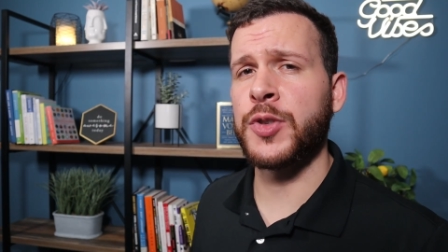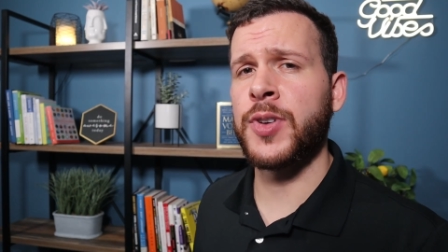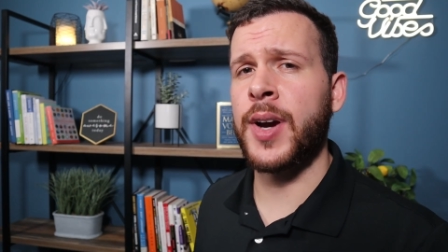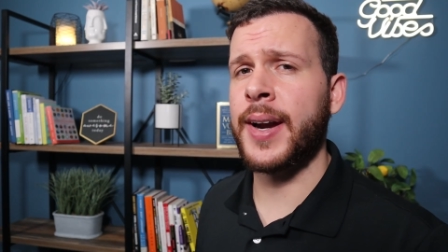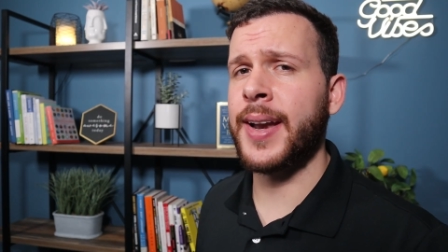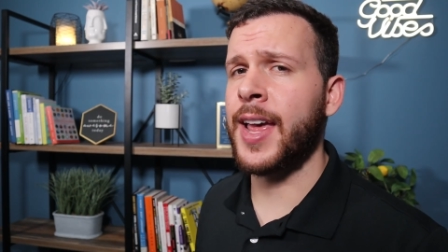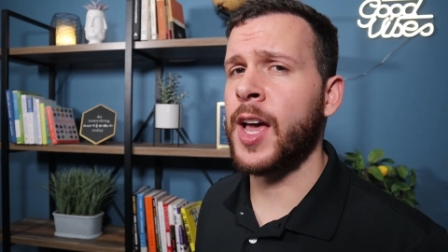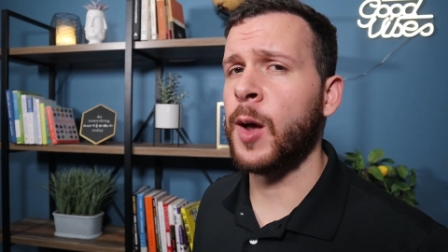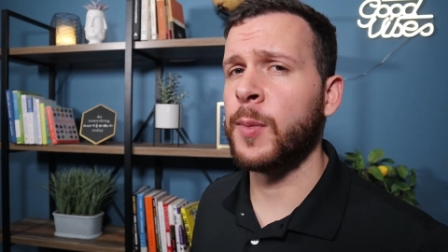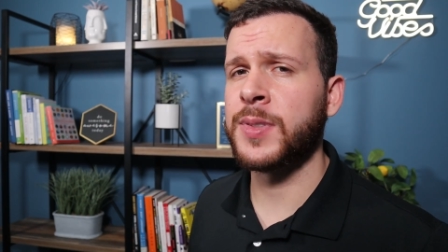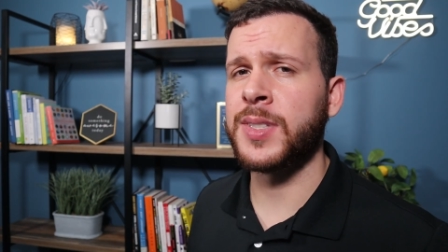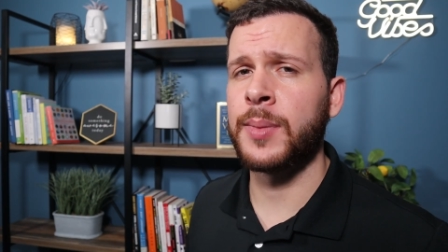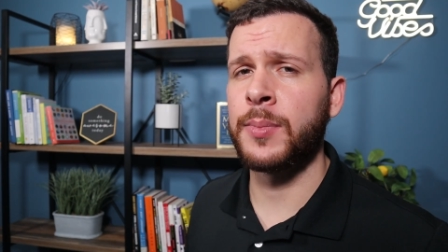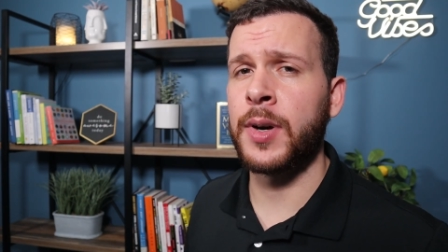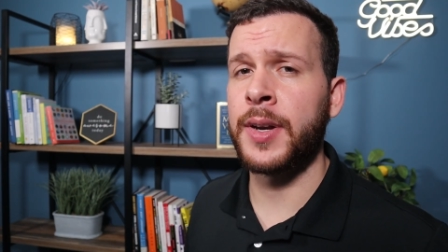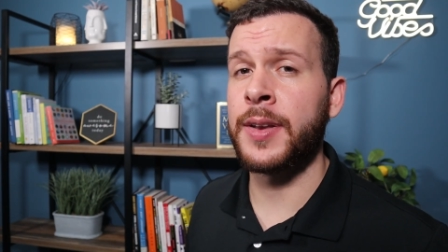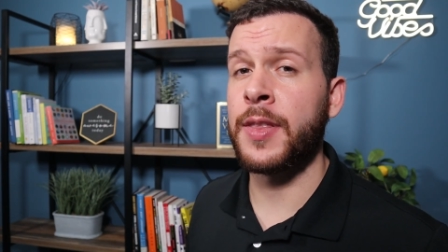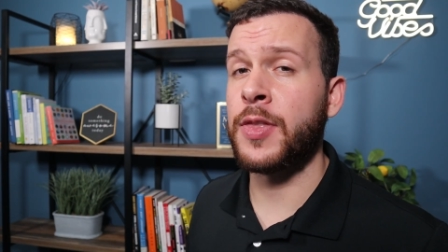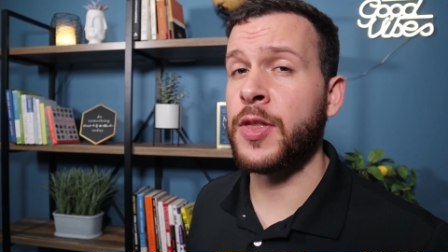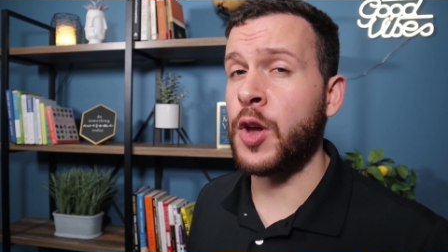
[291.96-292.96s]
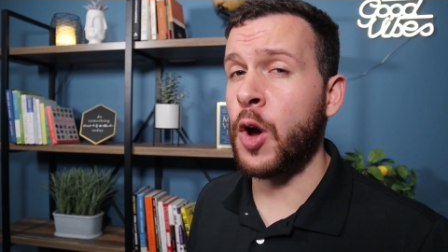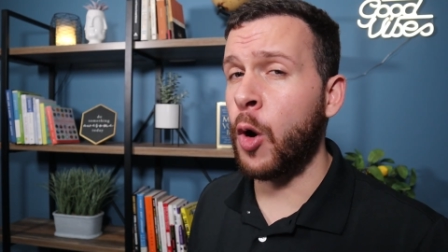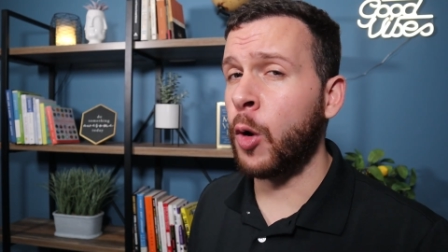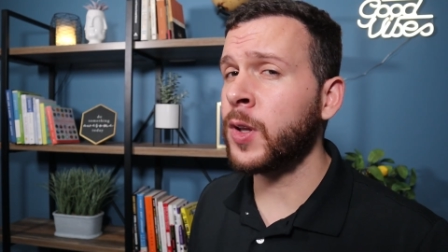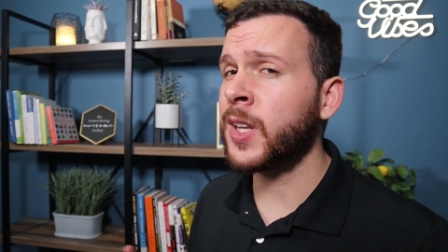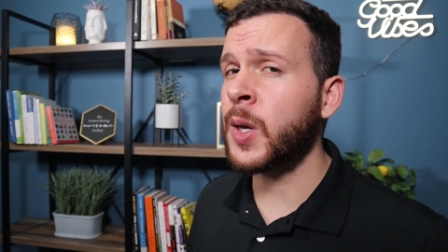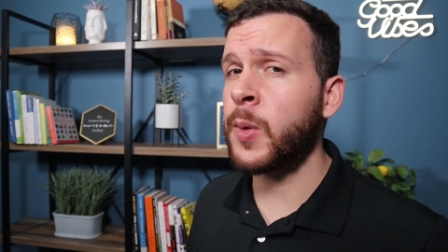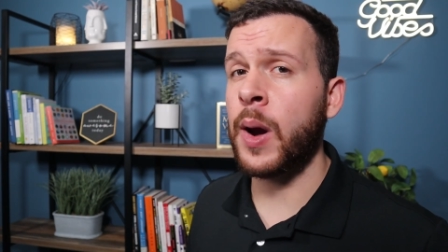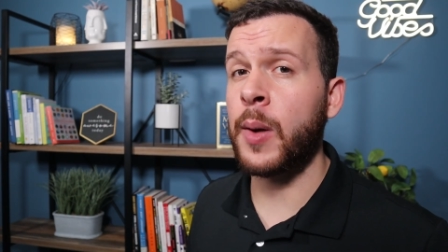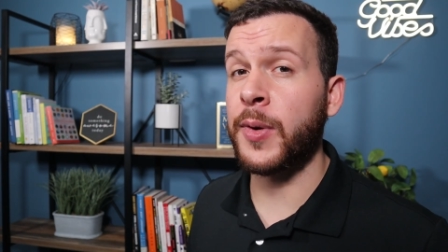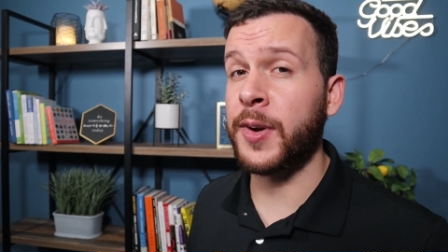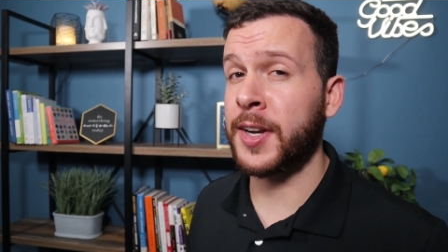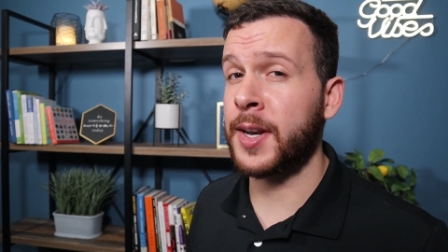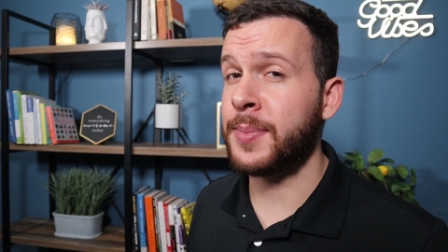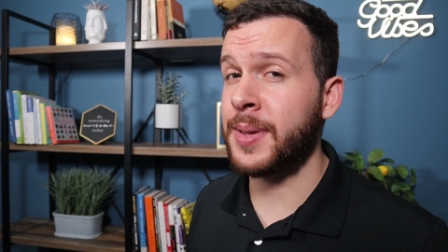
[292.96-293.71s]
we're trying to help someone, the only way we're gonna